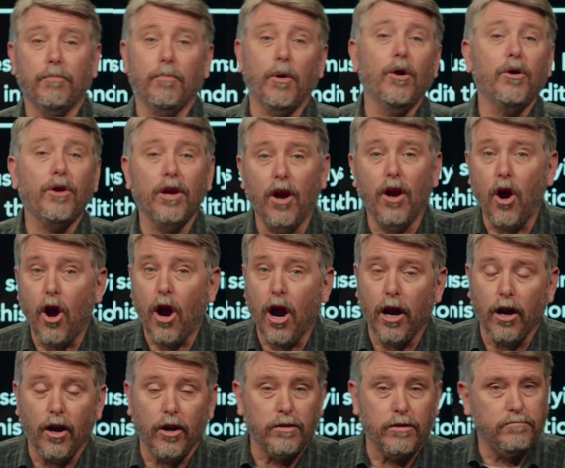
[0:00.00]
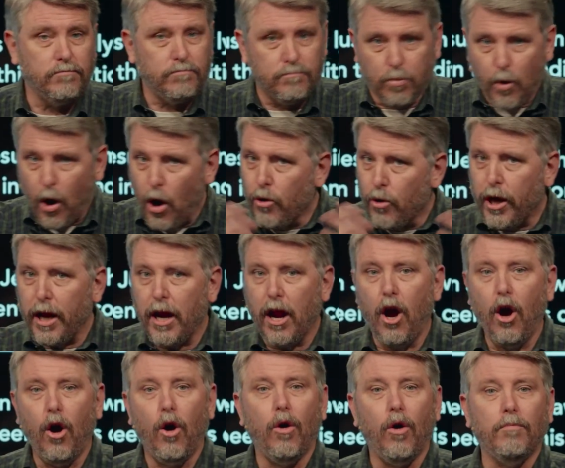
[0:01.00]
a broken heart or broken
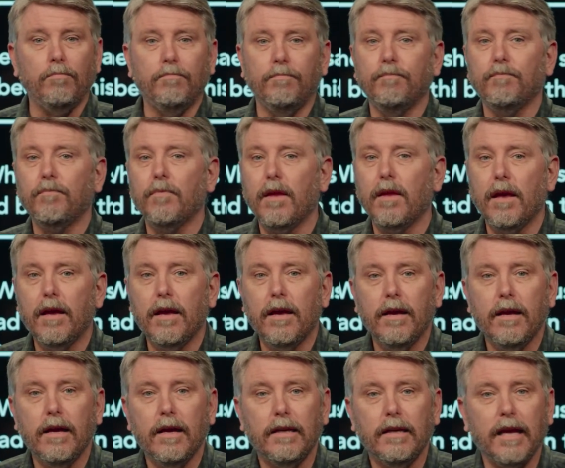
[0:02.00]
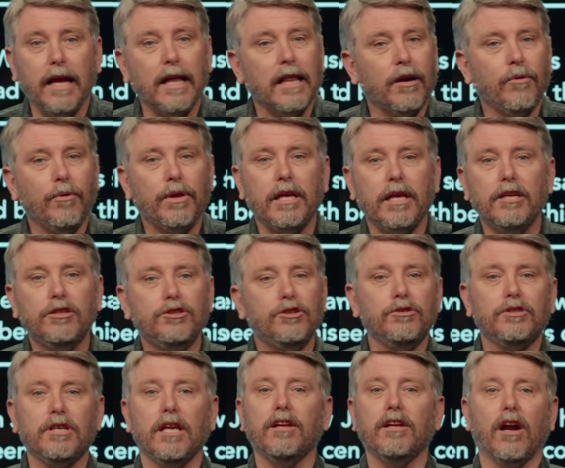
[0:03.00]
home, dealing with
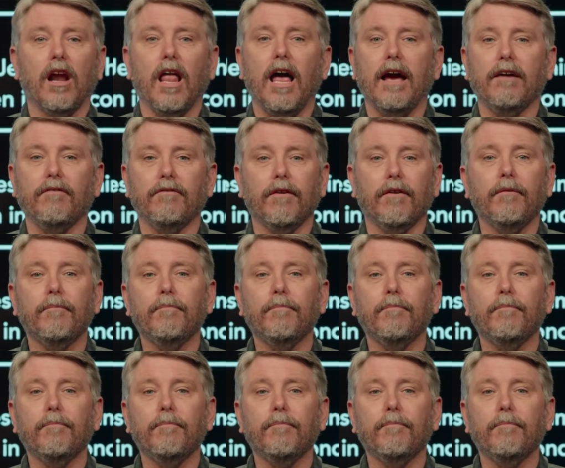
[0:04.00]
issues in their life.